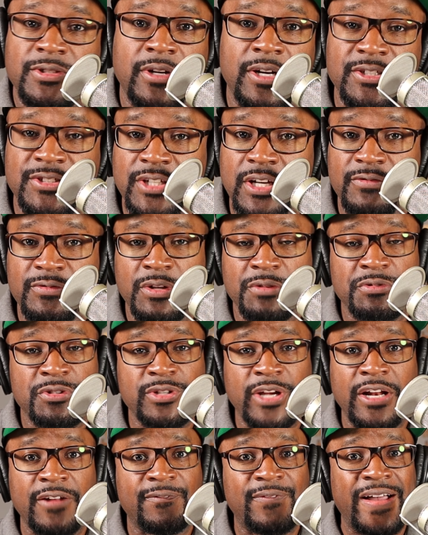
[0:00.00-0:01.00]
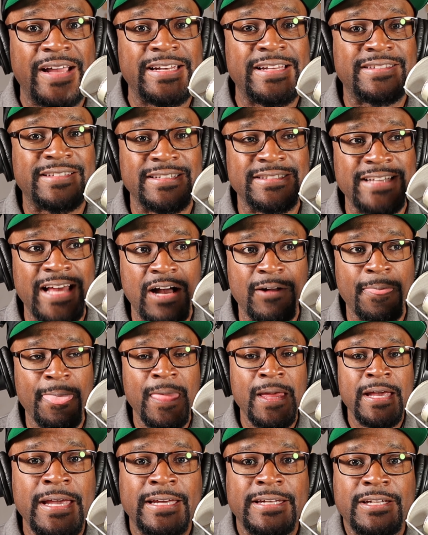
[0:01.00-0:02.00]
it ourselves, never tried to find these things out.
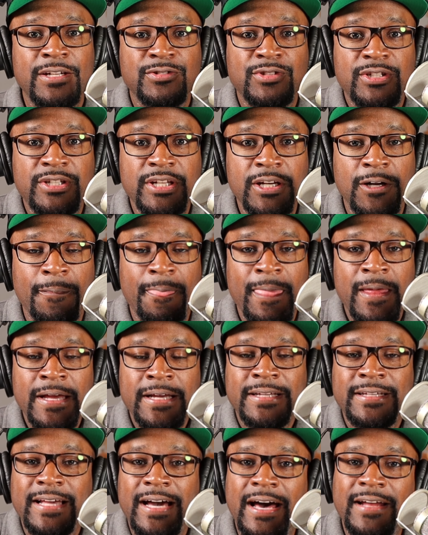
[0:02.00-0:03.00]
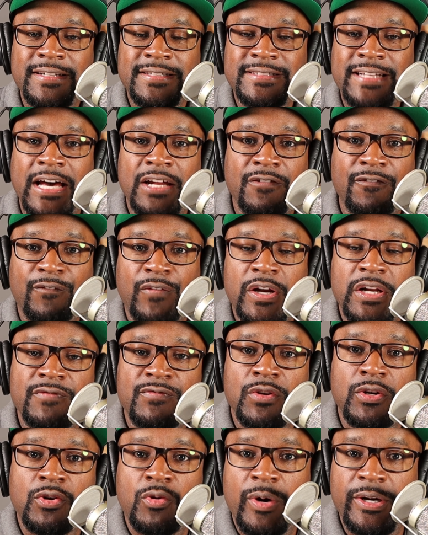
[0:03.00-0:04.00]
And here's the deal. God is not afraid of
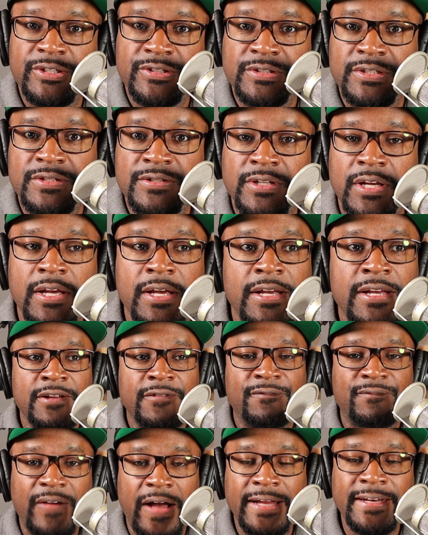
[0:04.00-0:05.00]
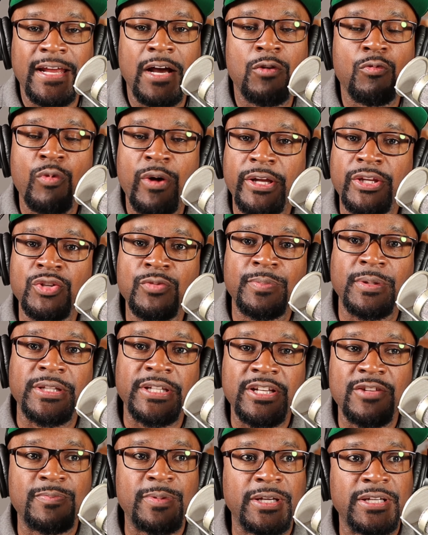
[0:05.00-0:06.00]
your questions. Find out what you
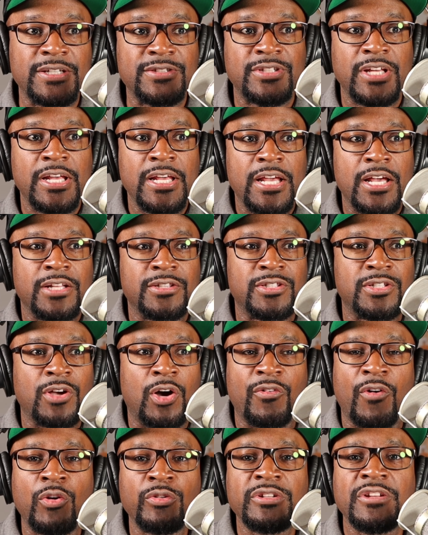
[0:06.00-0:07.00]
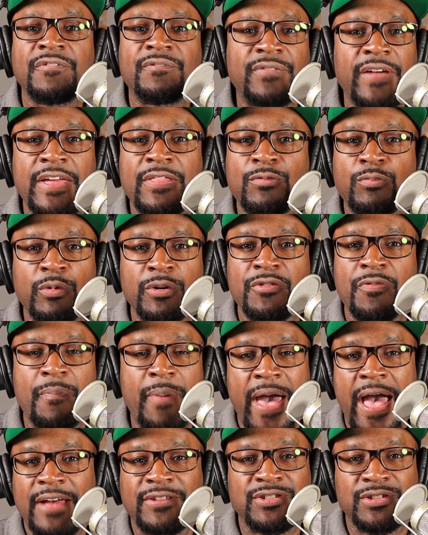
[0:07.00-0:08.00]
believe, because the only faith worth
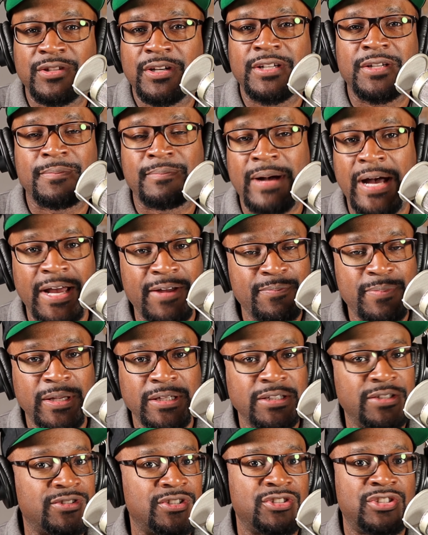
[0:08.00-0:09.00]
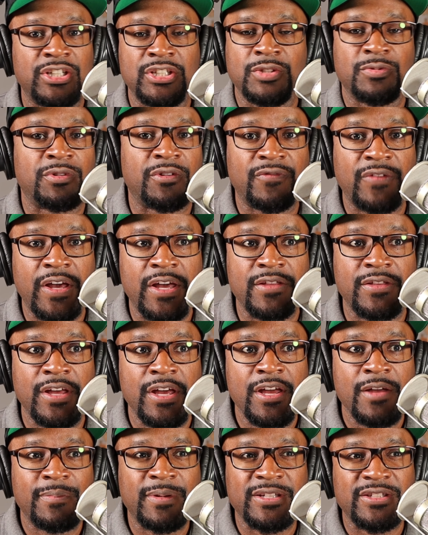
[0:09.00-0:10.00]
passing on, in my opinion, is a genuine faith.
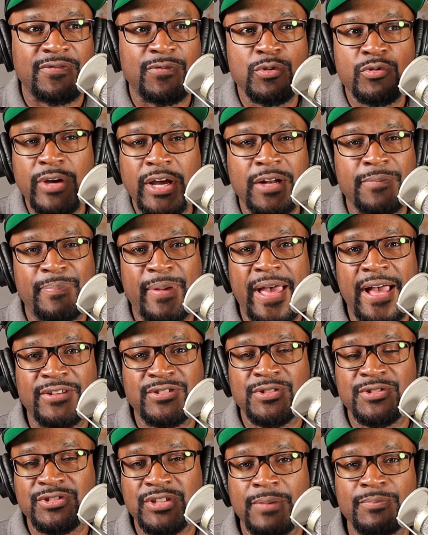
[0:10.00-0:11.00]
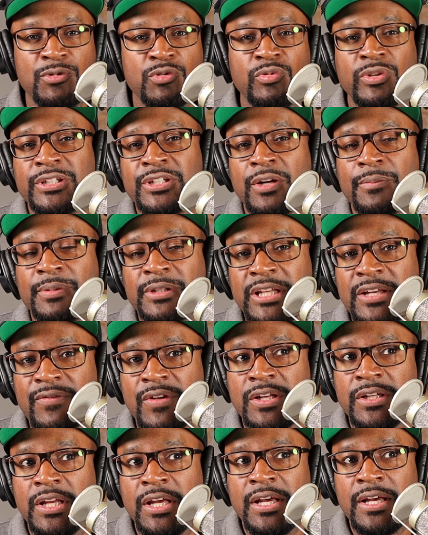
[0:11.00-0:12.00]
Because if you try to pass on something you really don't believe in,